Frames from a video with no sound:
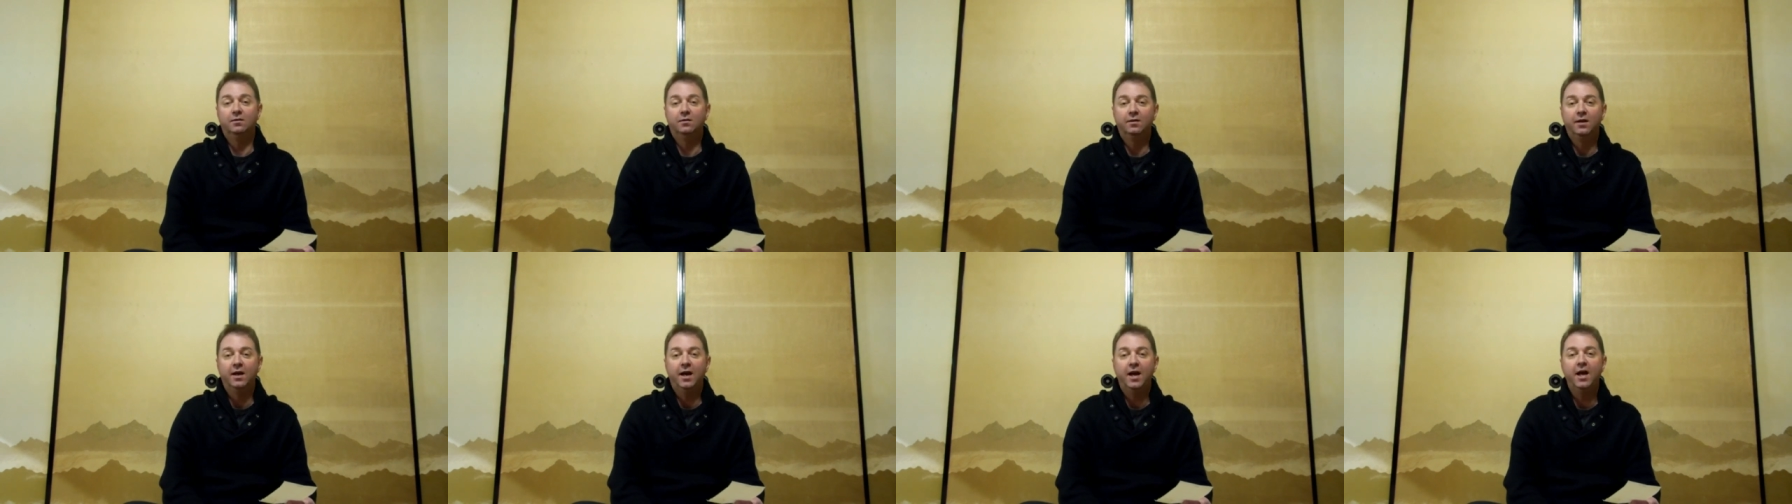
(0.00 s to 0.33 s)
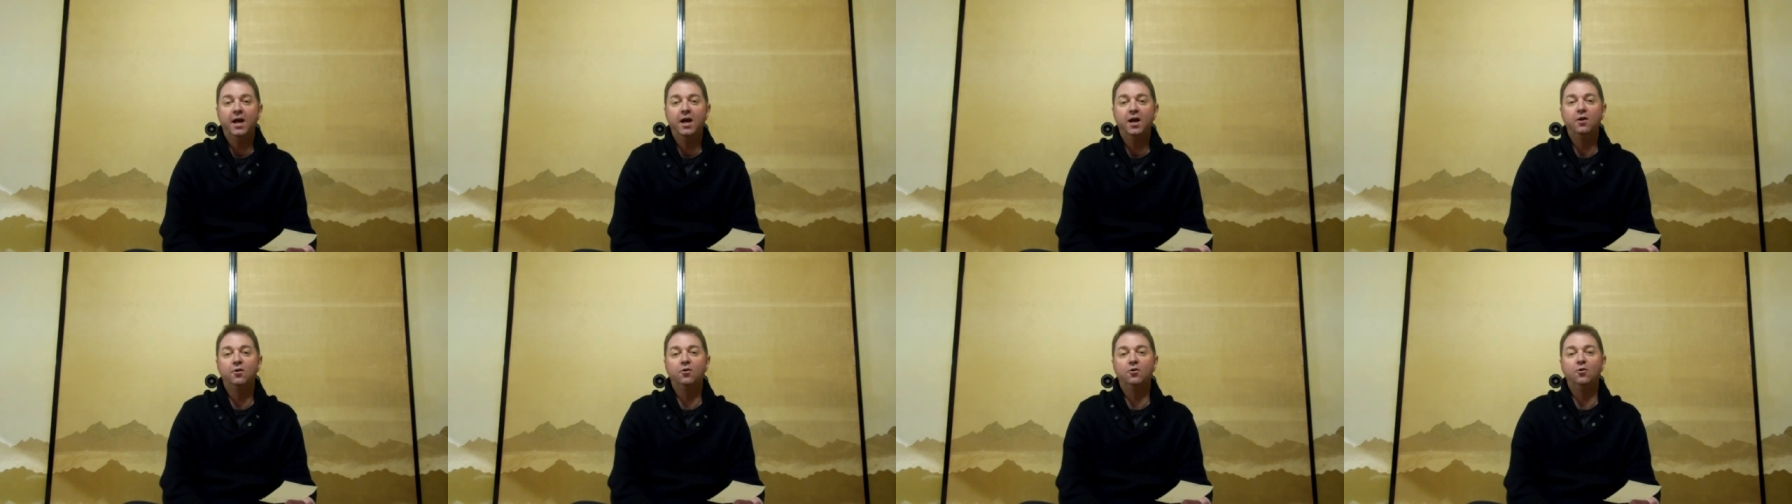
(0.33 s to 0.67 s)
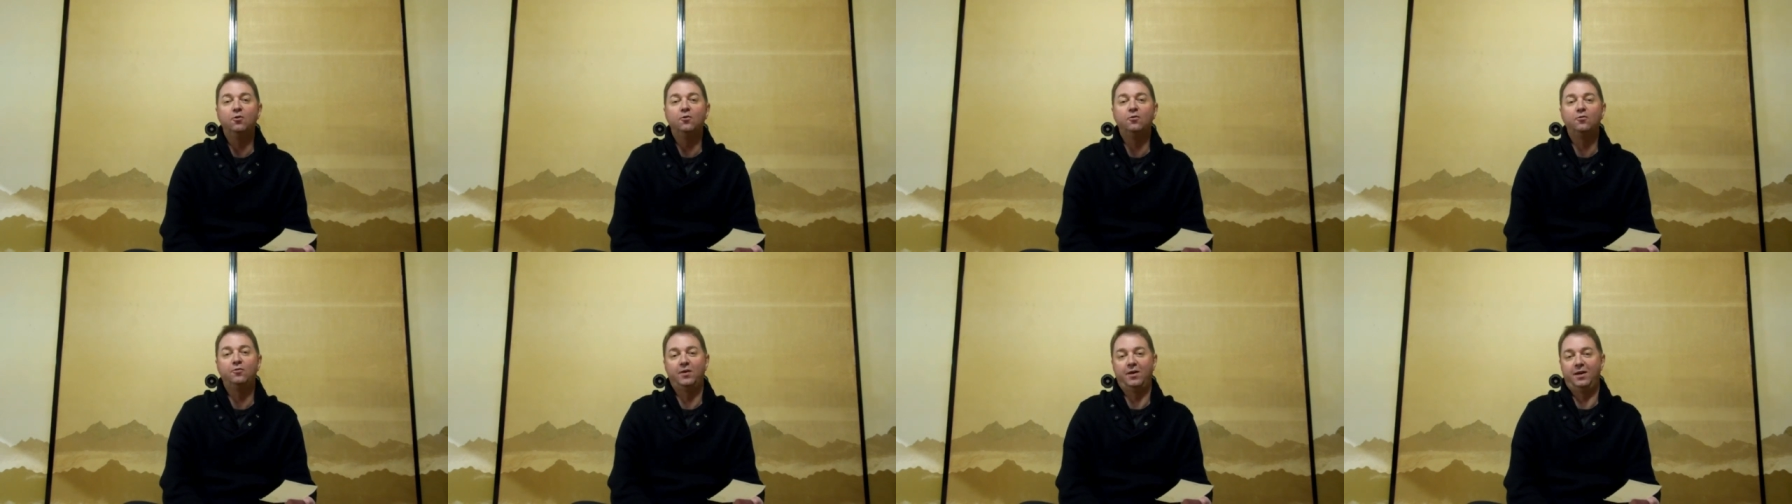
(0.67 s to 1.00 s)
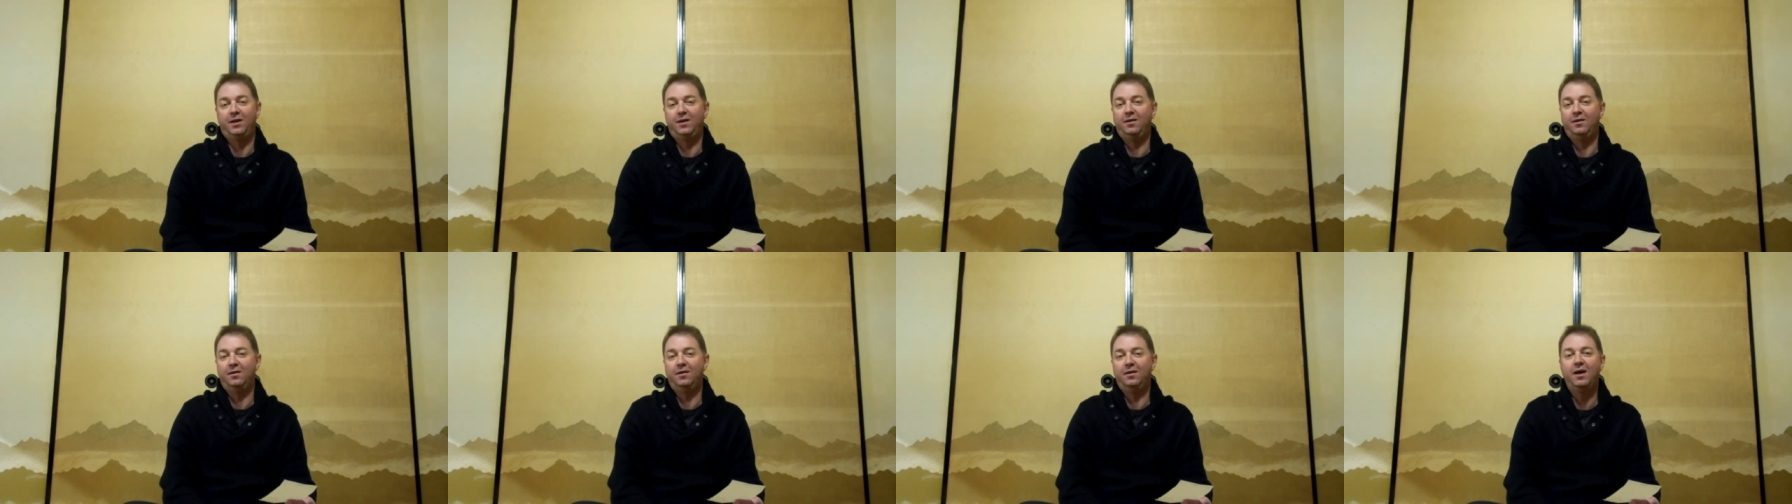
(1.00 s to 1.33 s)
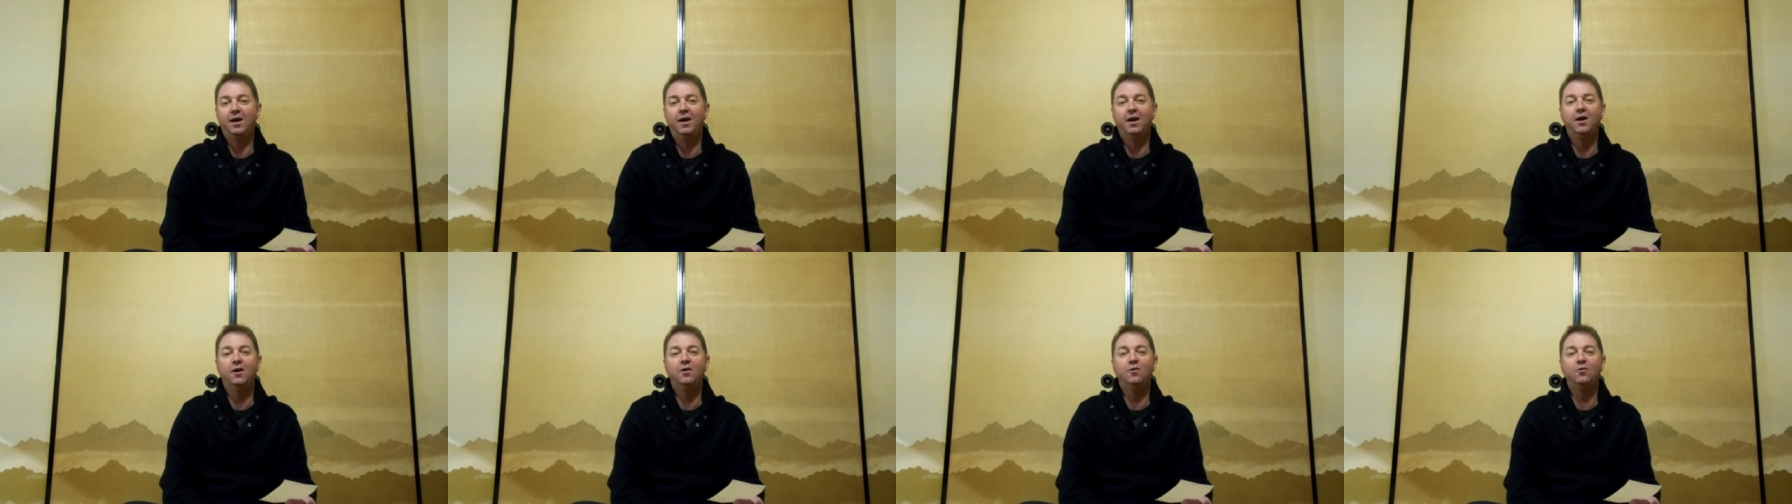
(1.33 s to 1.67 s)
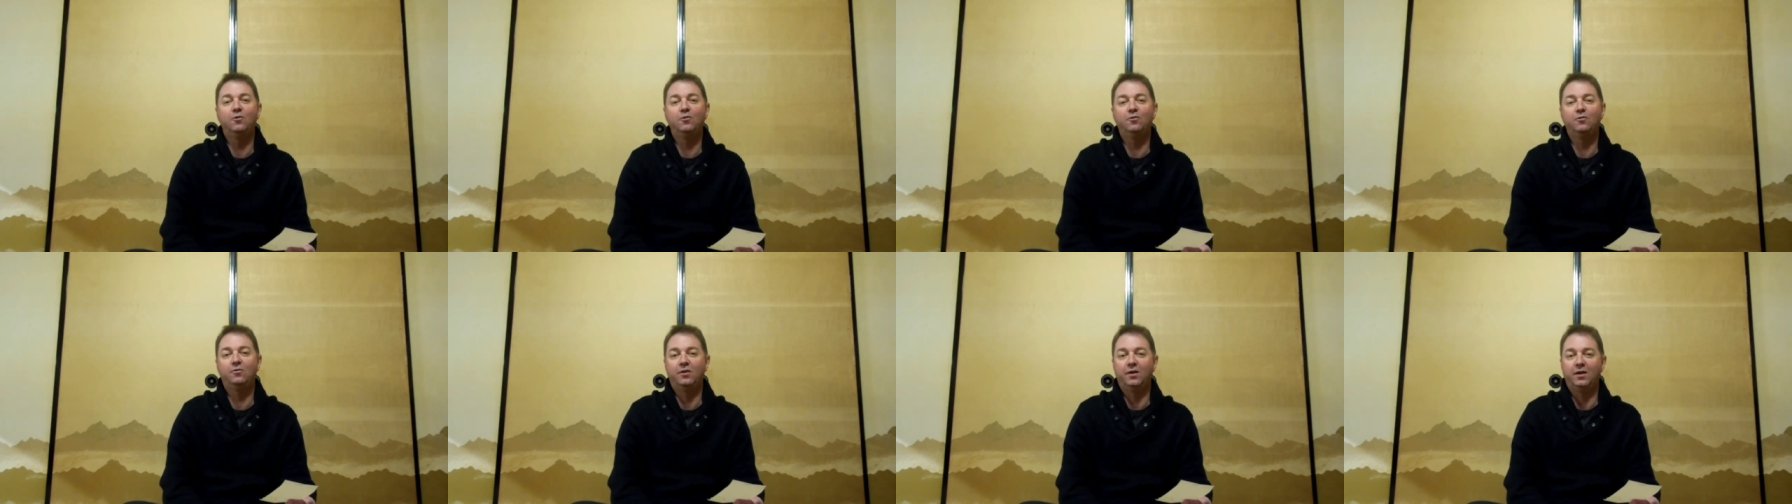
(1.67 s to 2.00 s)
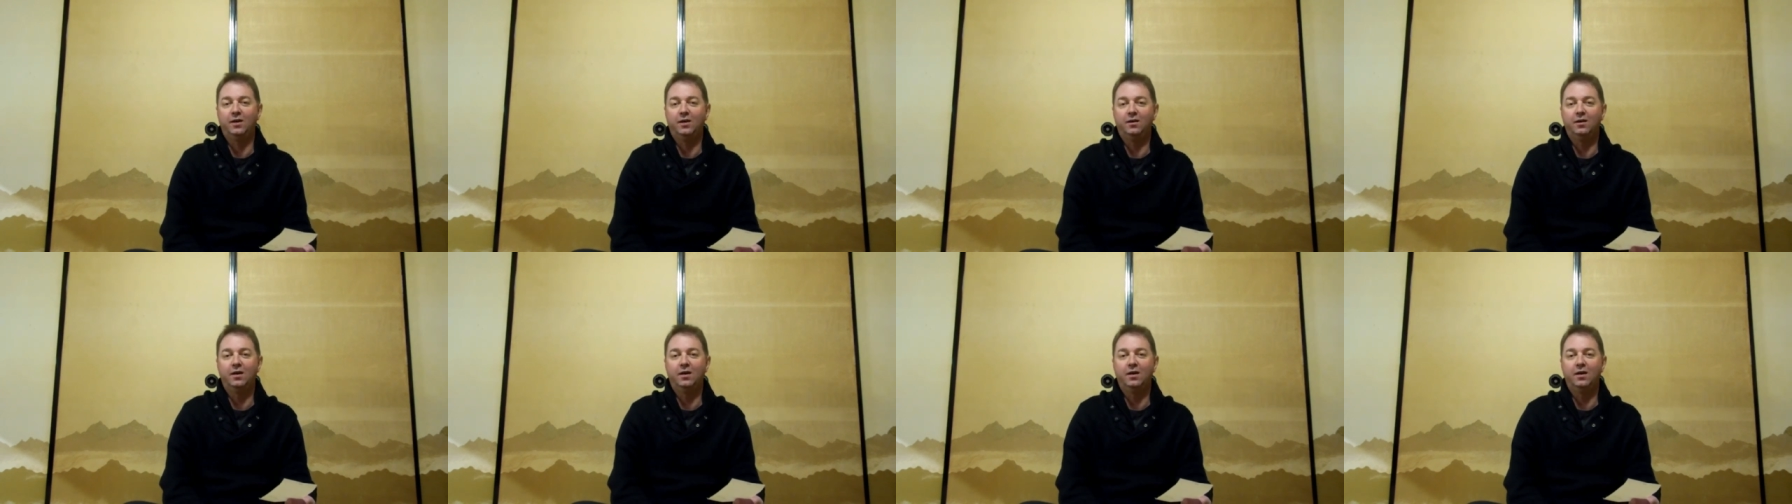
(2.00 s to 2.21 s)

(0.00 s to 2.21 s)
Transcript: herusi, herusi,